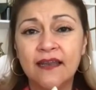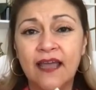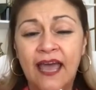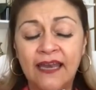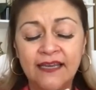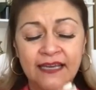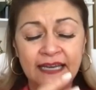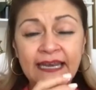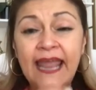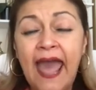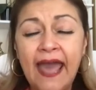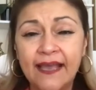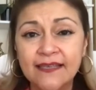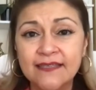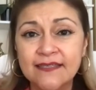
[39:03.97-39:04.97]
and
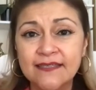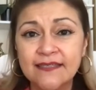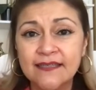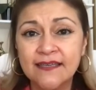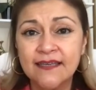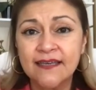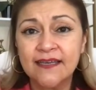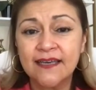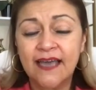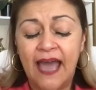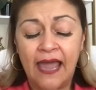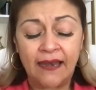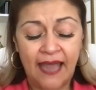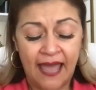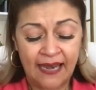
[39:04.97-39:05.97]
connects
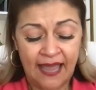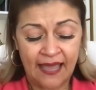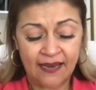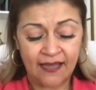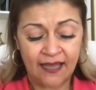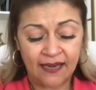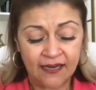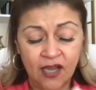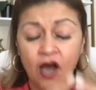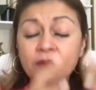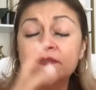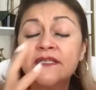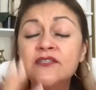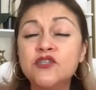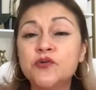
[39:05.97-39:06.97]
and
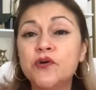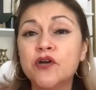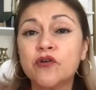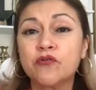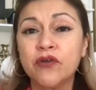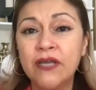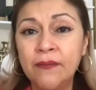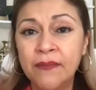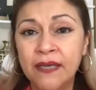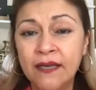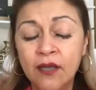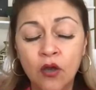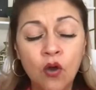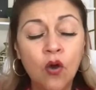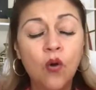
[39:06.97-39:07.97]
comes into agreement